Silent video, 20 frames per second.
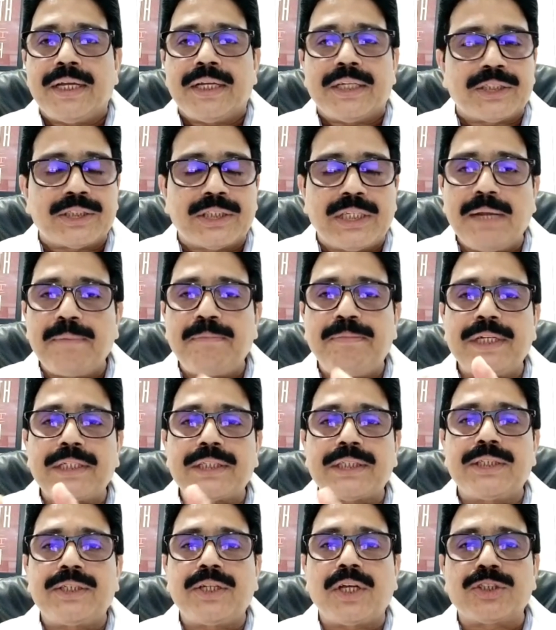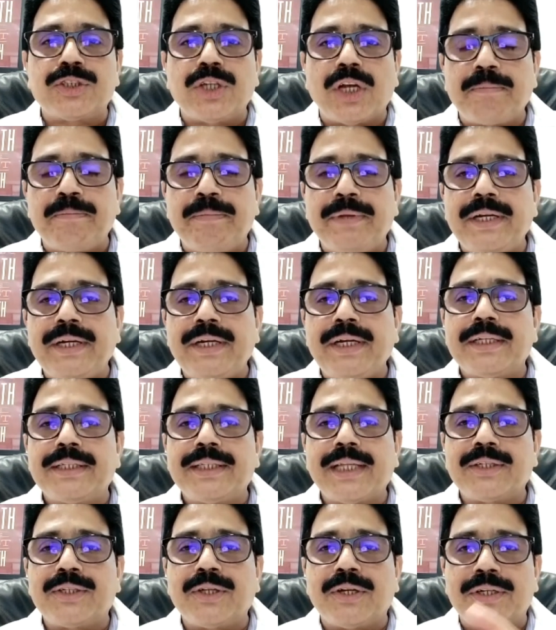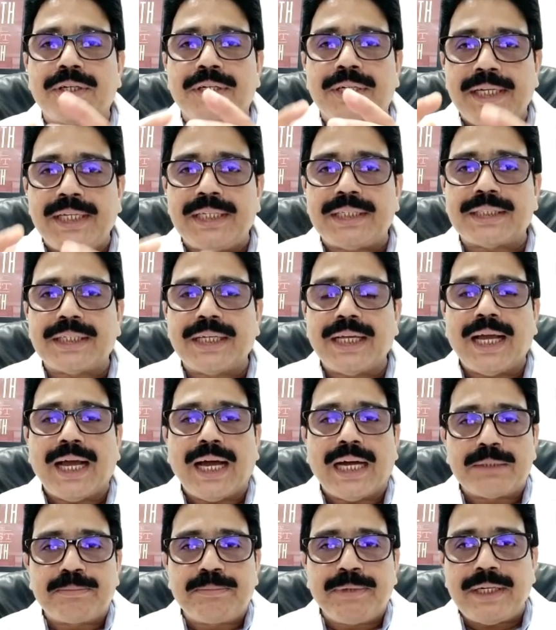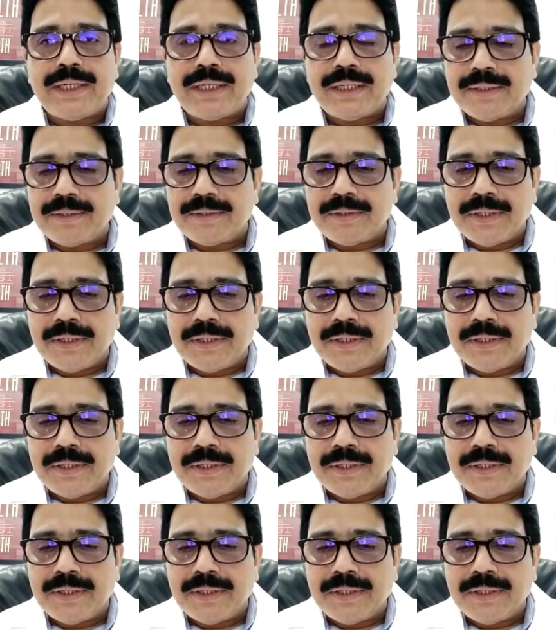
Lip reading: Slip disc does not mean that the disc has been